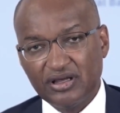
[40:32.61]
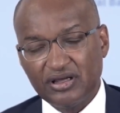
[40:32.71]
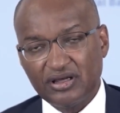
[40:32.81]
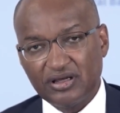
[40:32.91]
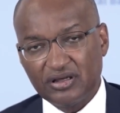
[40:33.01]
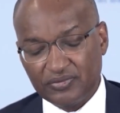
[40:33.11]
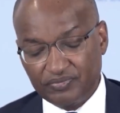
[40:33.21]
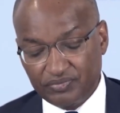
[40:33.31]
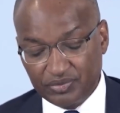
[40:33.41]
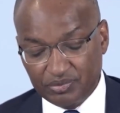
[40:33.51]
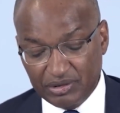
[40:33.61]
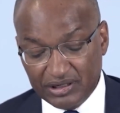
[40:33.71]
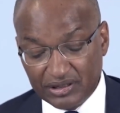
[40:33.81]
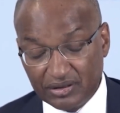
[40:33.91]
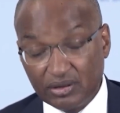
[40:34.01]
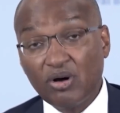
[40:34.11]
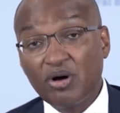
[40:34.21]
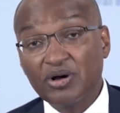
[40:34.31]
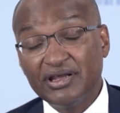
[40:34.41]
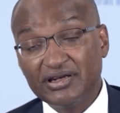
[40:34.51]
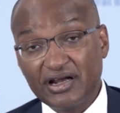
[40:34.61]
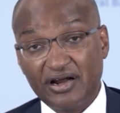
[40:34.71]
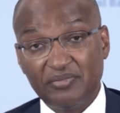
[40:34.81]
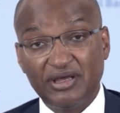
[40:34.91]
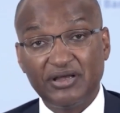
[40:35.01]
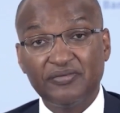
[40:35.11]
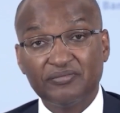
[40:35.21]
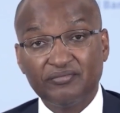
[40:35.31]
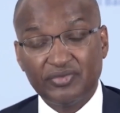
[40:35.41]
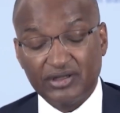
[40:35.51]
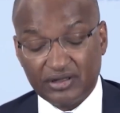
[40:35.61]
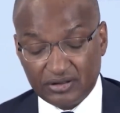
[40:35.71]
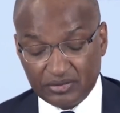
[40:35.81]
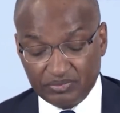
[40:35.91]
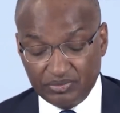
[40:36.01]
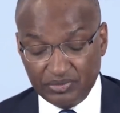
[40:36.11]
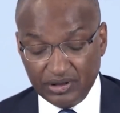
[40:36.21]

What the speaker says: long in coming, and